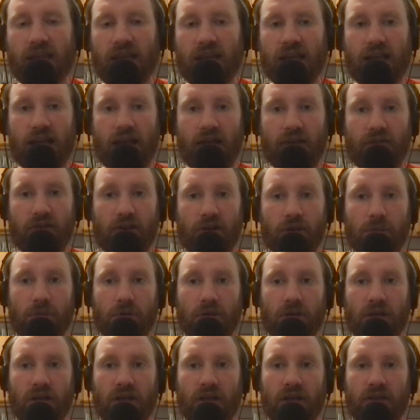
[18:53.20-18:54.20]

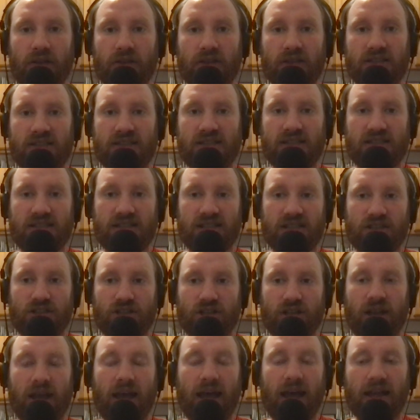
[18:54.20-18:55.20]
Inevitably this
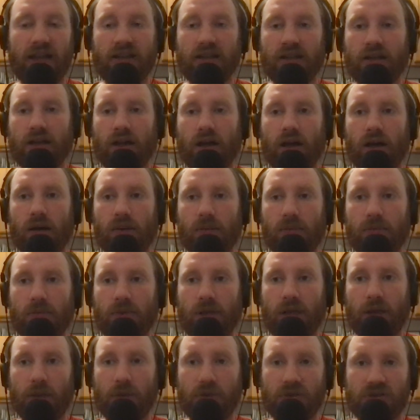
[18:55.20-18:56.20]
decision had to come.
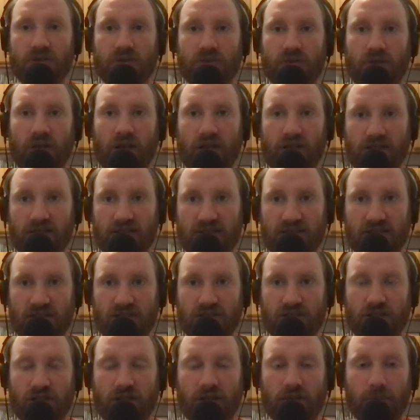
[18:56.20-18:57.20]
It was the right
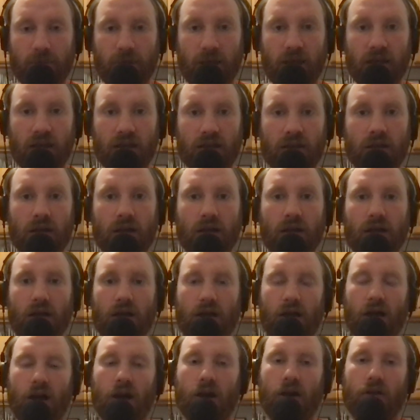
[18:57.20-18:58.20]
decision to make.
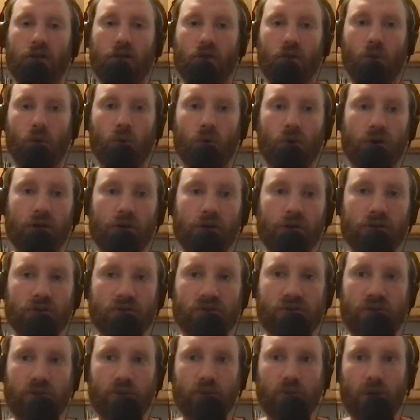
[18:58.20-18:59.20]
The
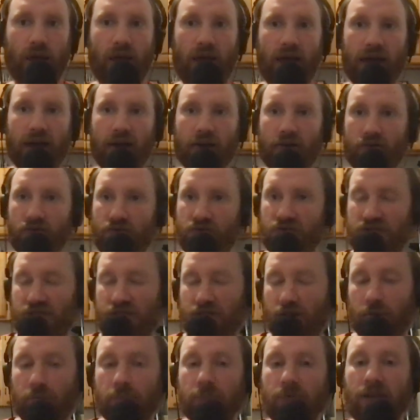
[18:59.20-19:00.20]
Orioles do have
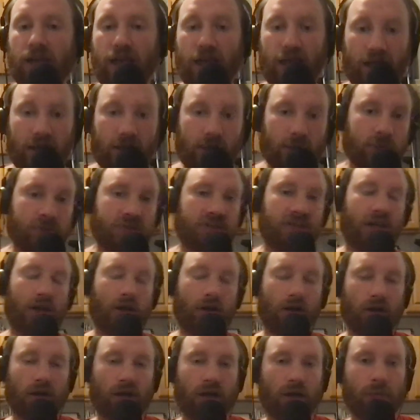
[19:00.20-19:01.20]
some games that
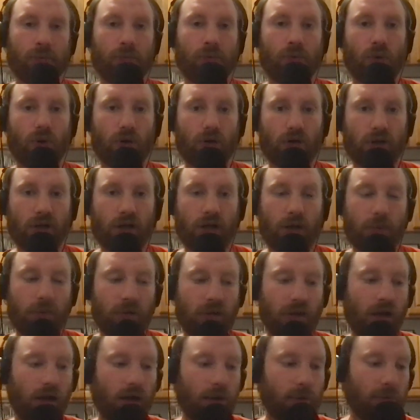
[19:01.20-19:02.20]
are important
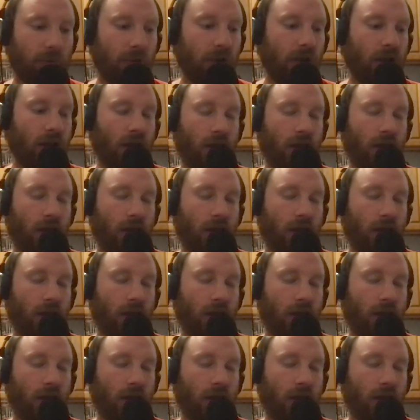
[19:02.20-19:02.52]
coming up.